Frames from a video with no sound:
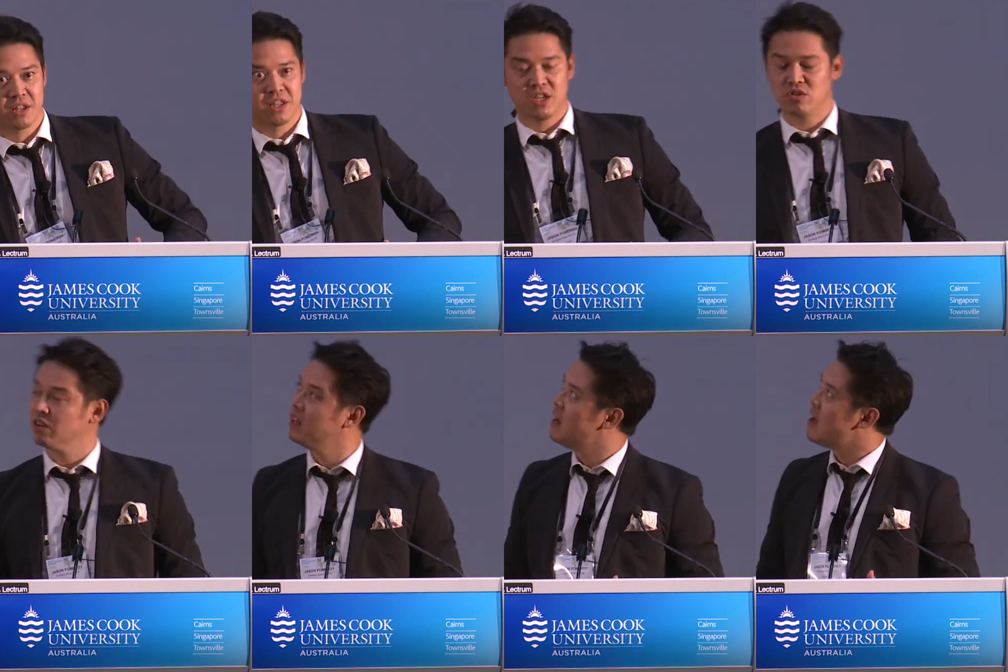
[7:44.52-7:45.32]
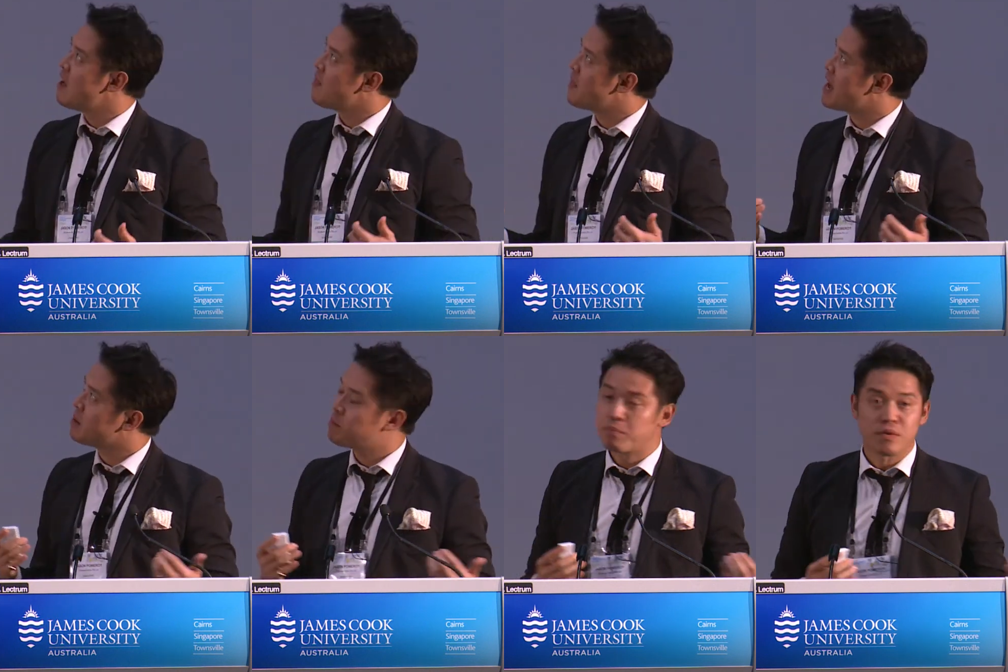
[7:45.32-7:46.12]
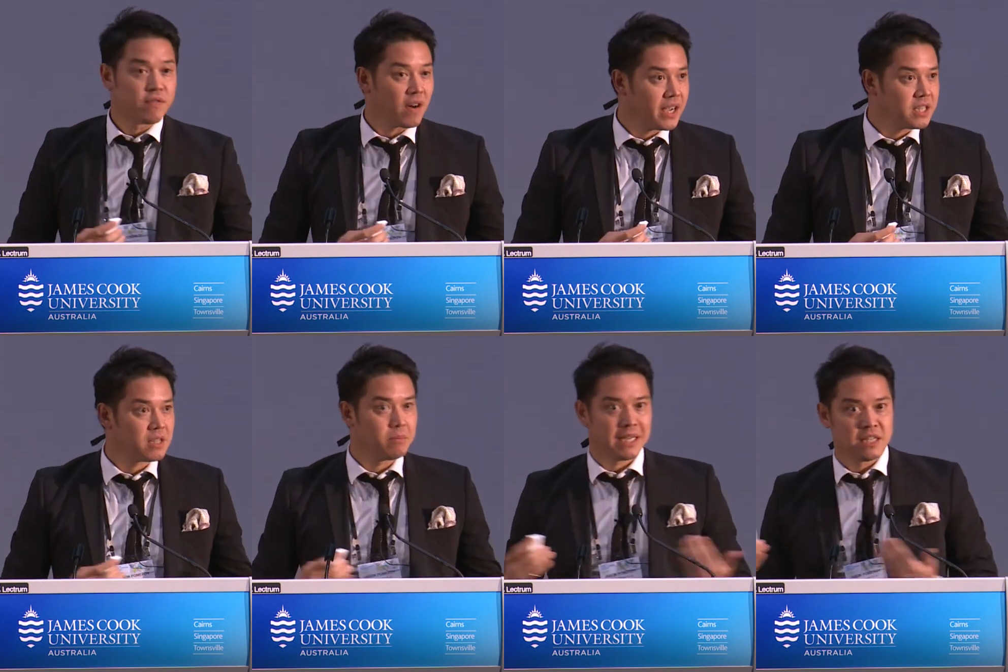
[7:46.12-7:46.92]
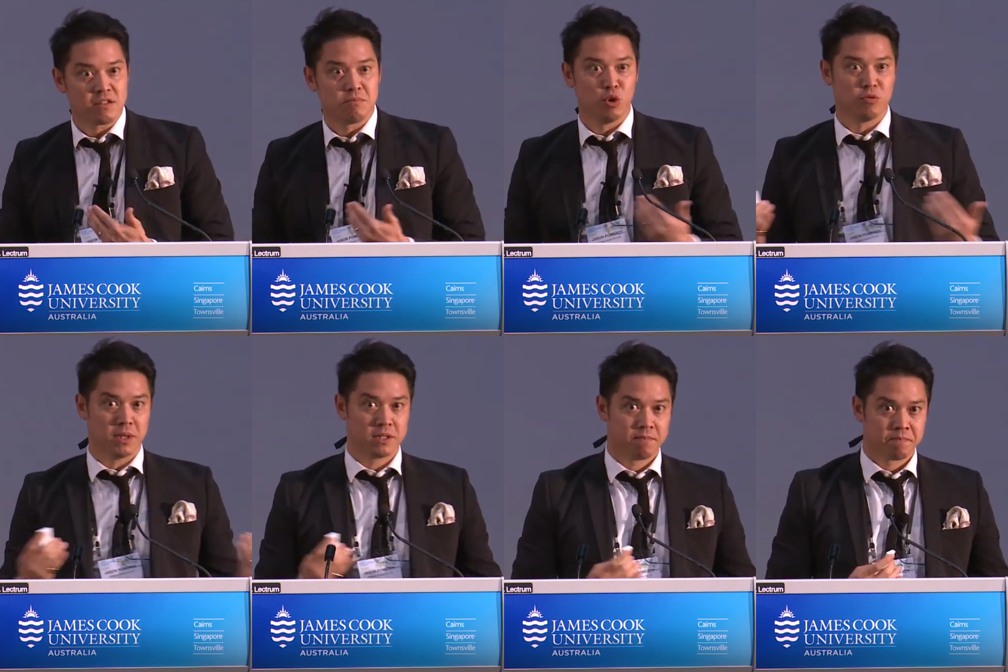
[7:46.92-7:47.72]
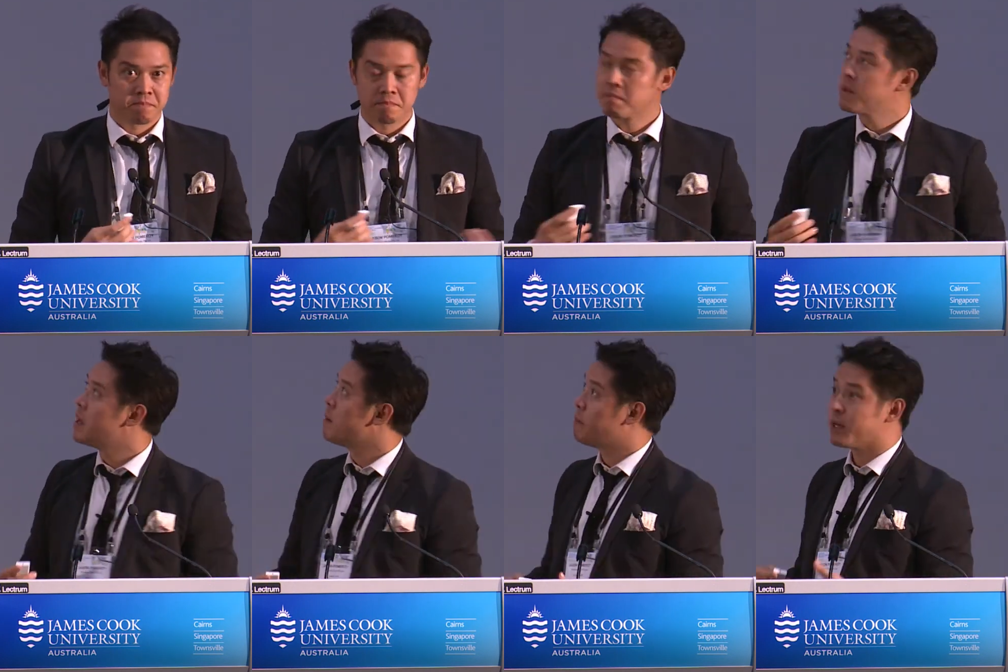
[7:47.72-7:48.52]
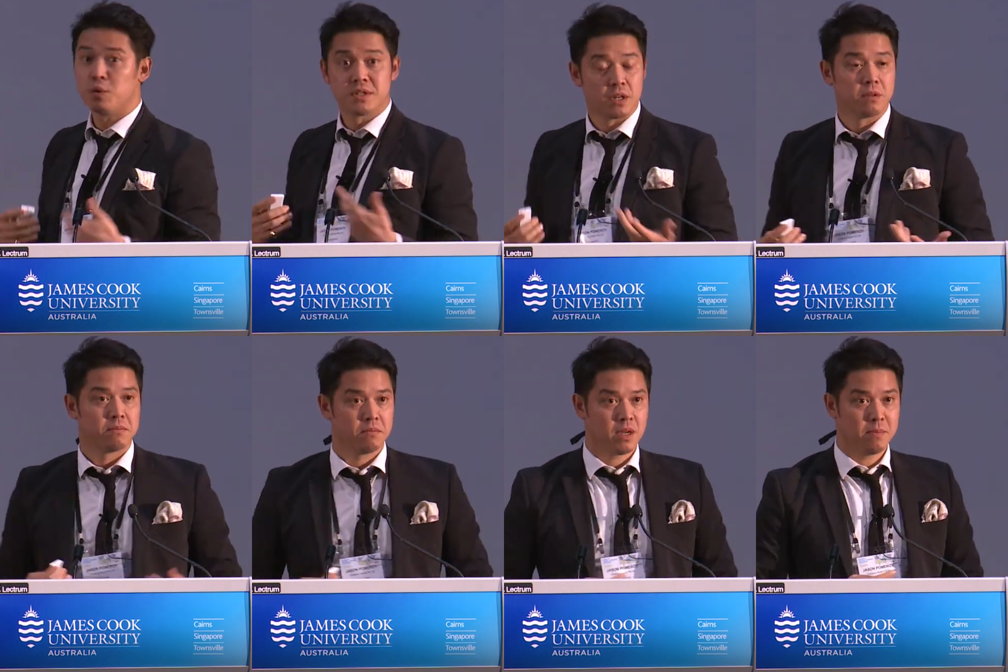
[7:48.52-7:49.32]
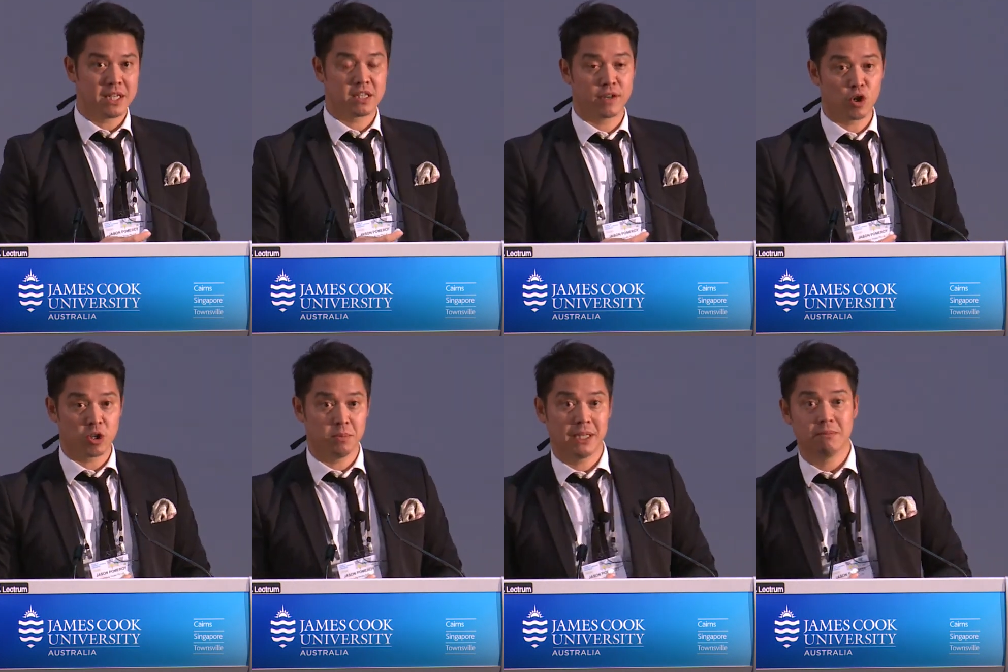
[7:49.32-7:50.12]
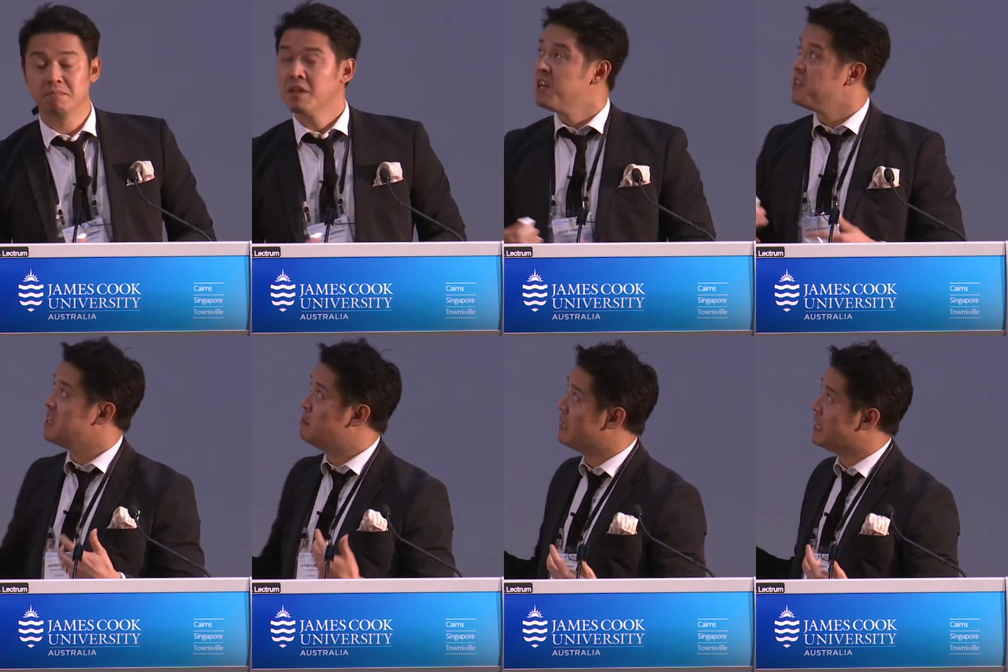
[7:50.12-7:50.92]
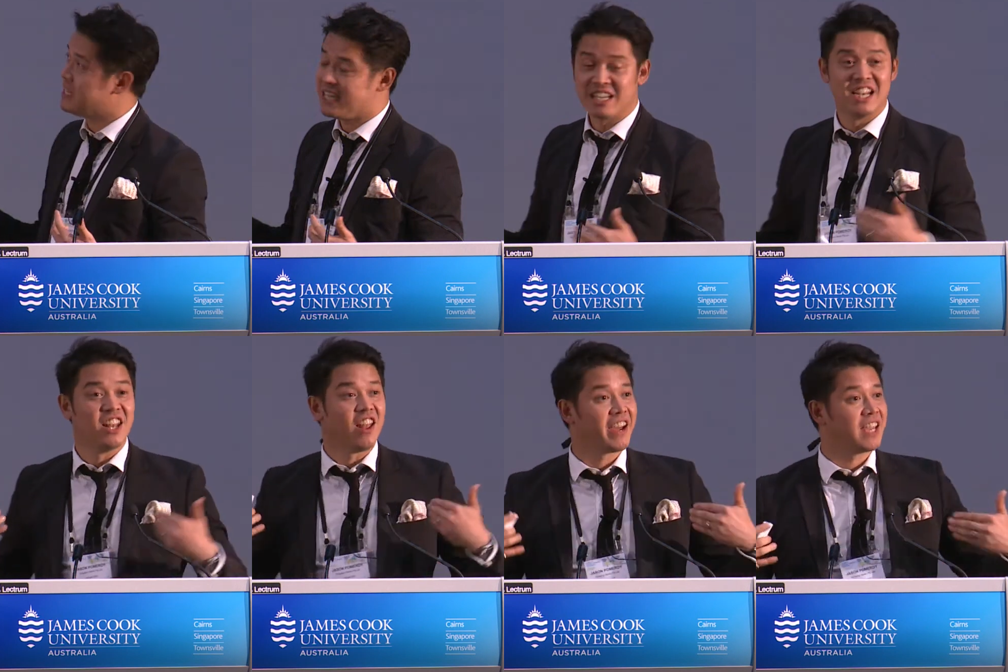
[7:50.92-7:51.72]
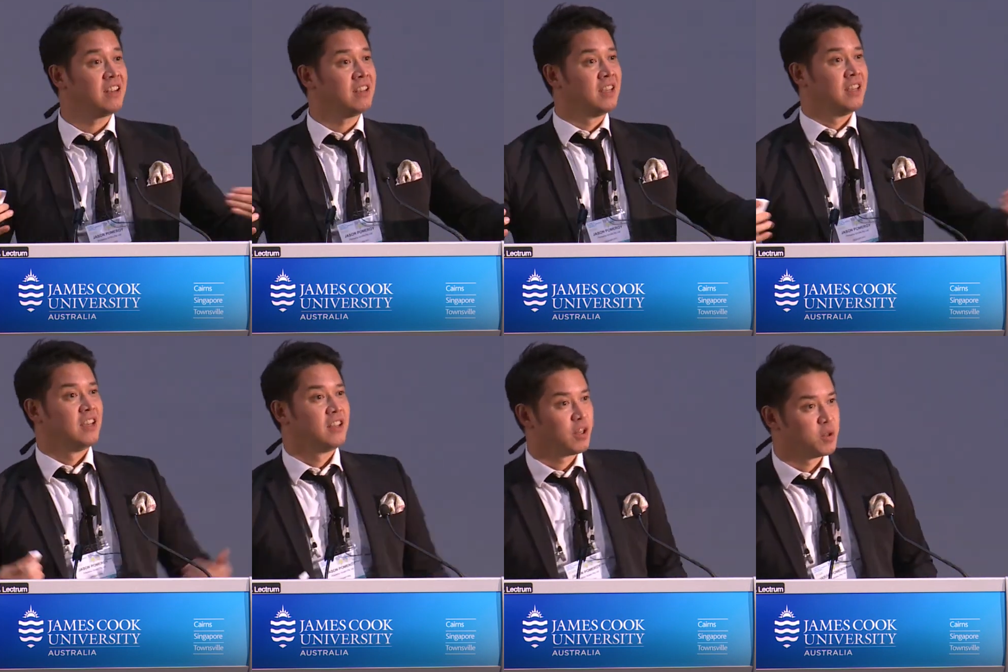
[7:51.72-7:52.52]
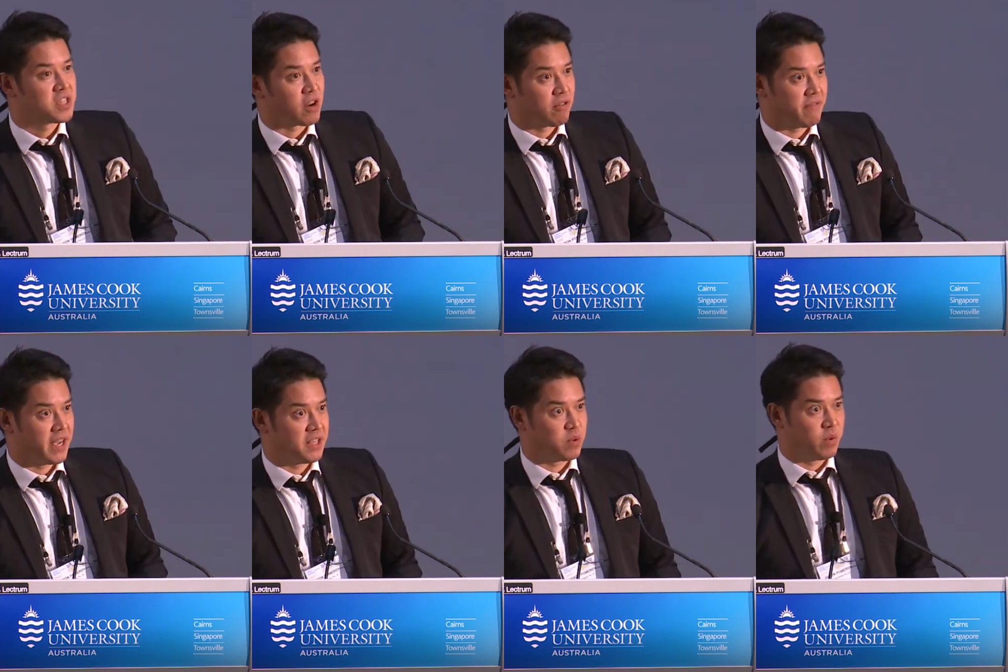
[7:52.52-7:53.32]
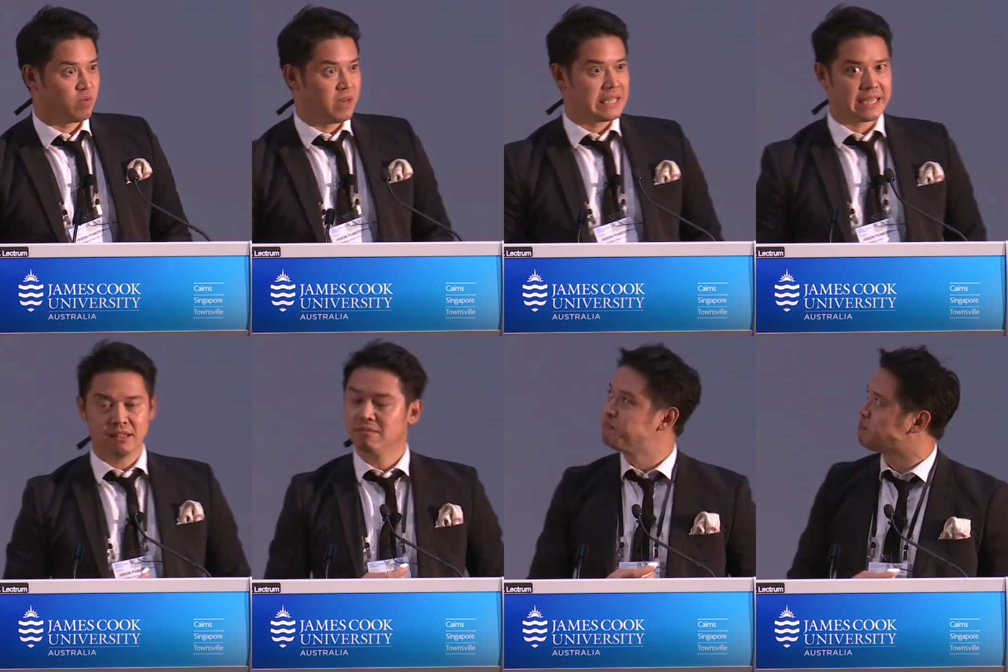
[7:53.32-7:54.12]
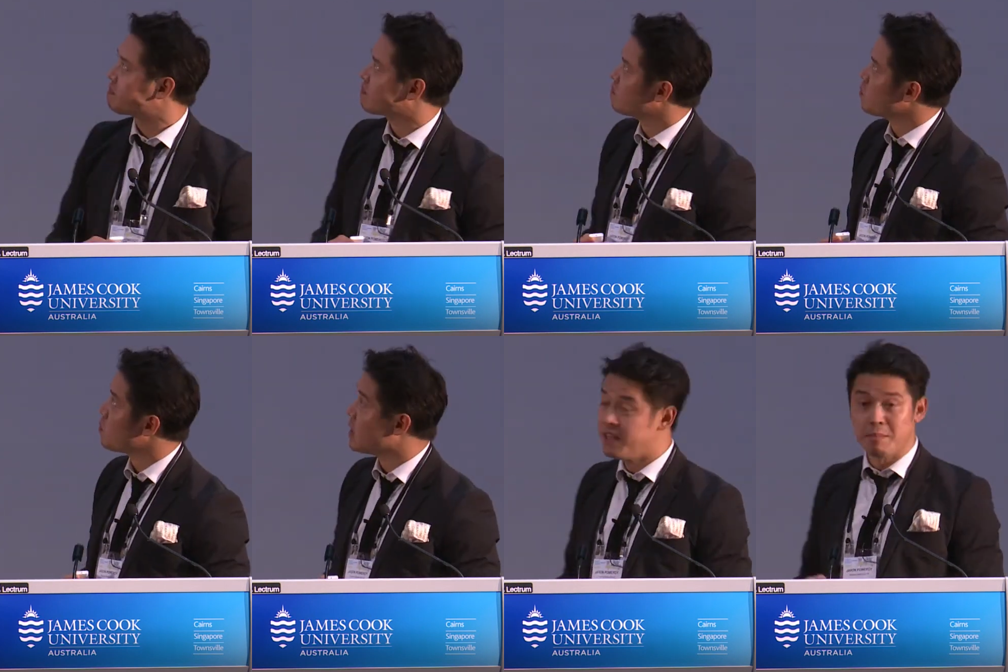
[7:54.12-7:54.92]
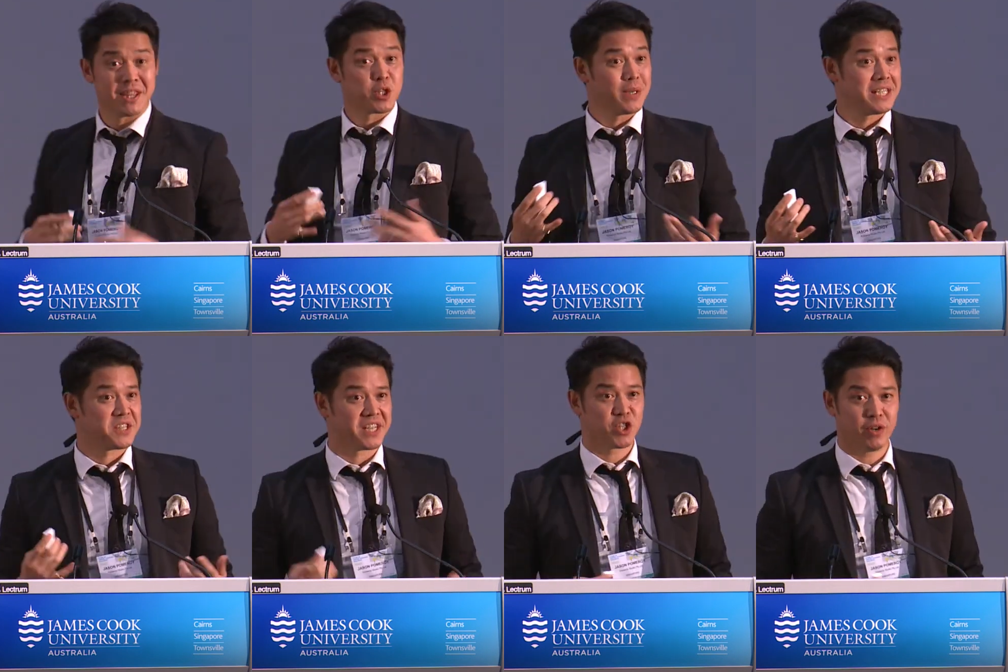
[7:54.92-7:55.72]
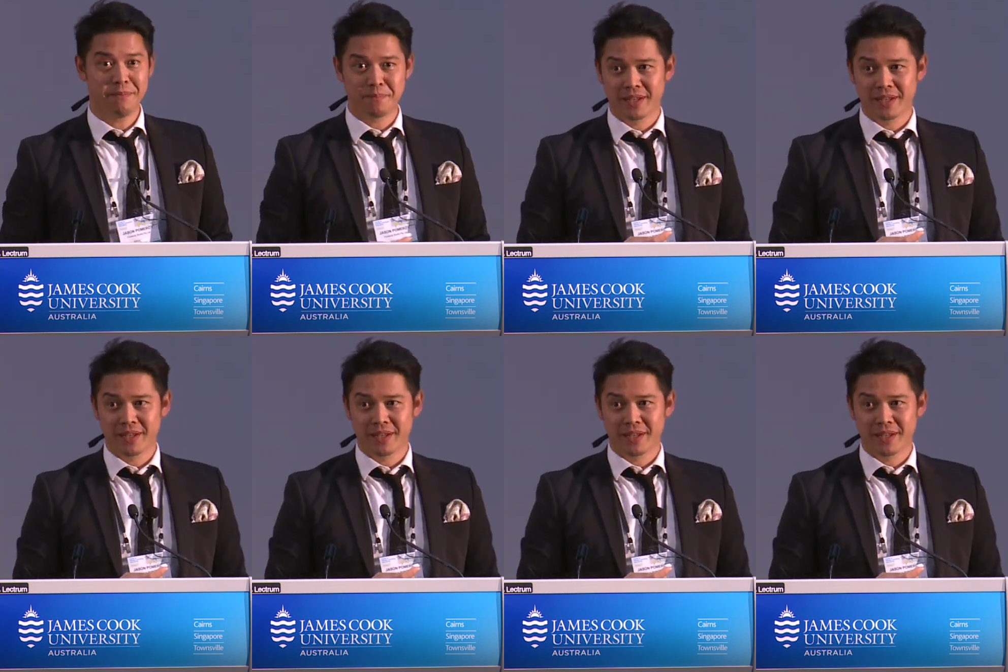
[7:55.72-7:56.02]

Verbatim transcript: Cathedral, that provided a means of movement, but also a means of economy, the ability to line those thoroughfares with retail. And then by the 20th century,